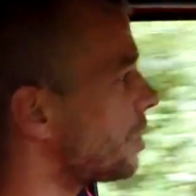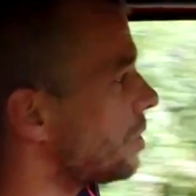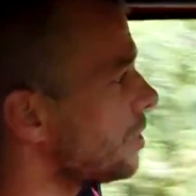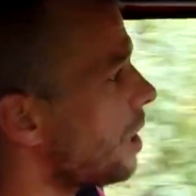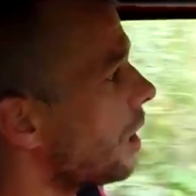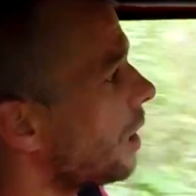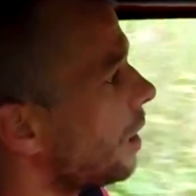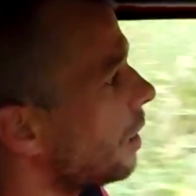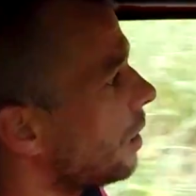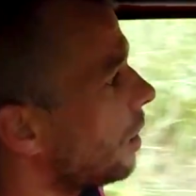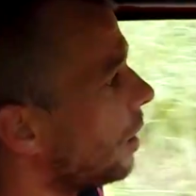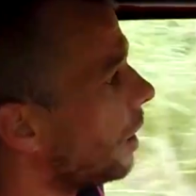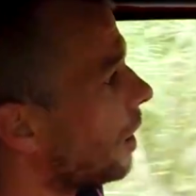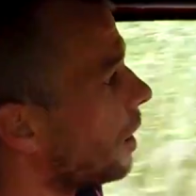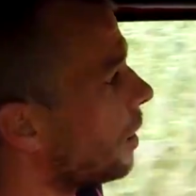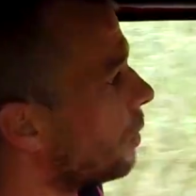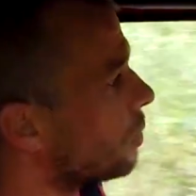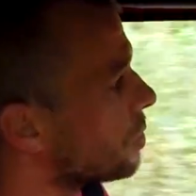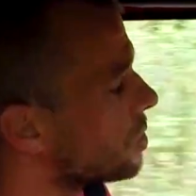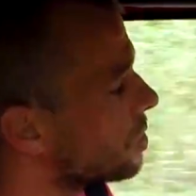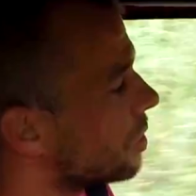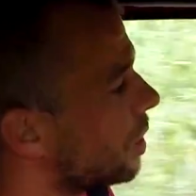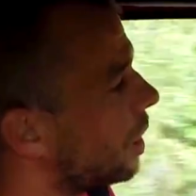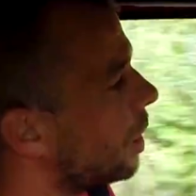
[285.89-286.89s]
like I
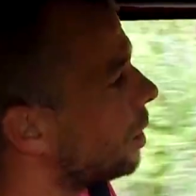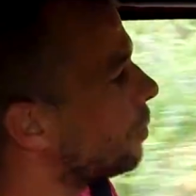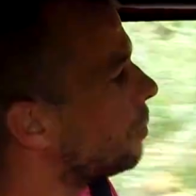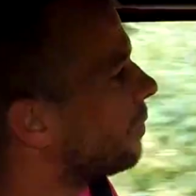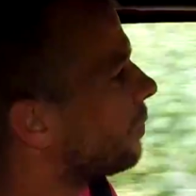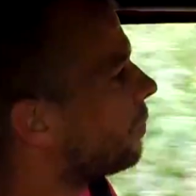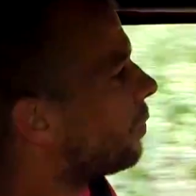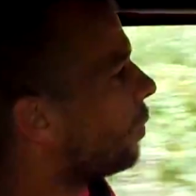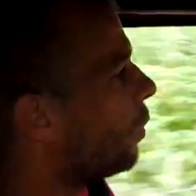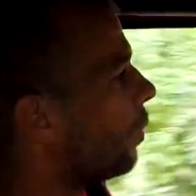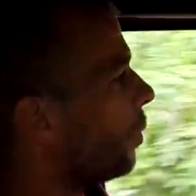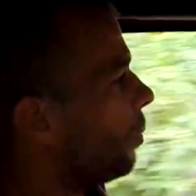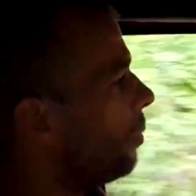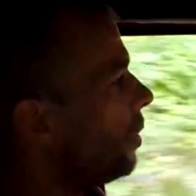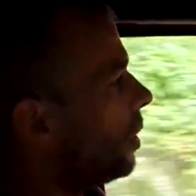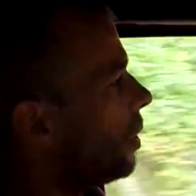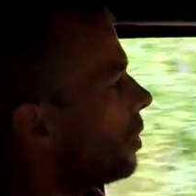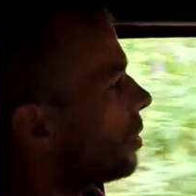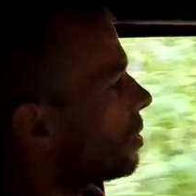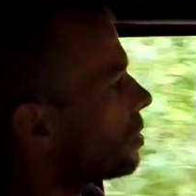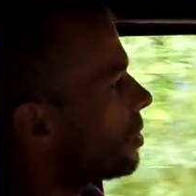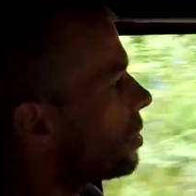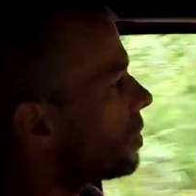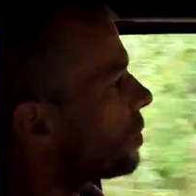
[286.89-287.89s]
was saying before,
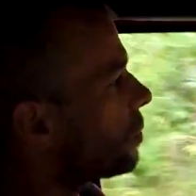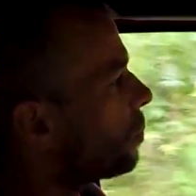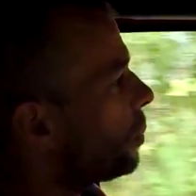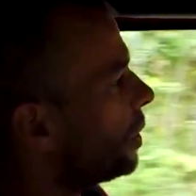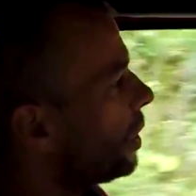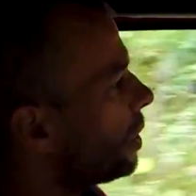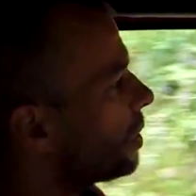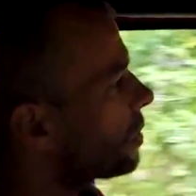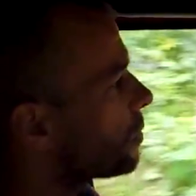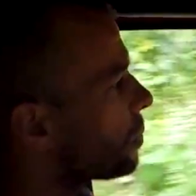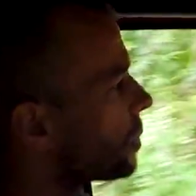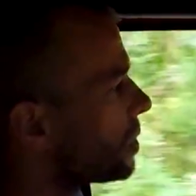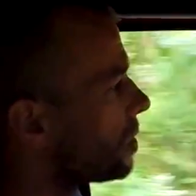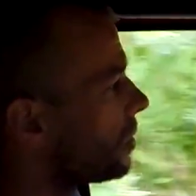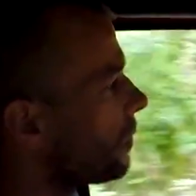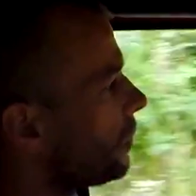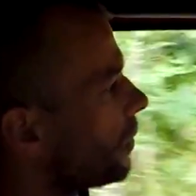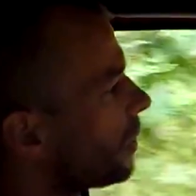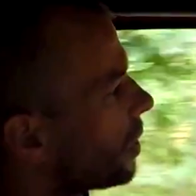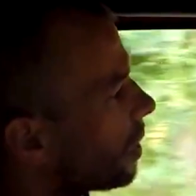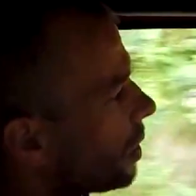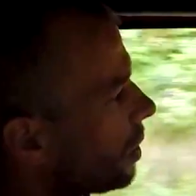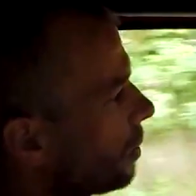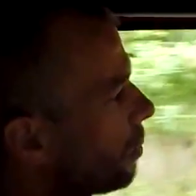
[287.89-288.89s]
because it's been
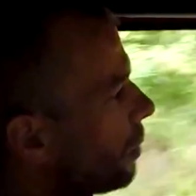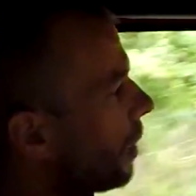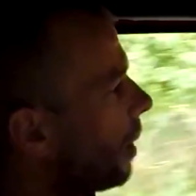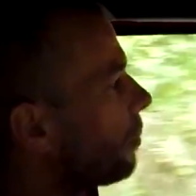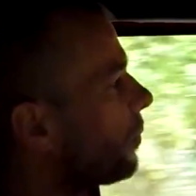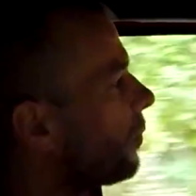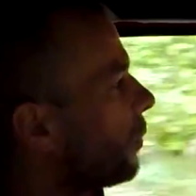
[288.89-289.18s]
specifically mapped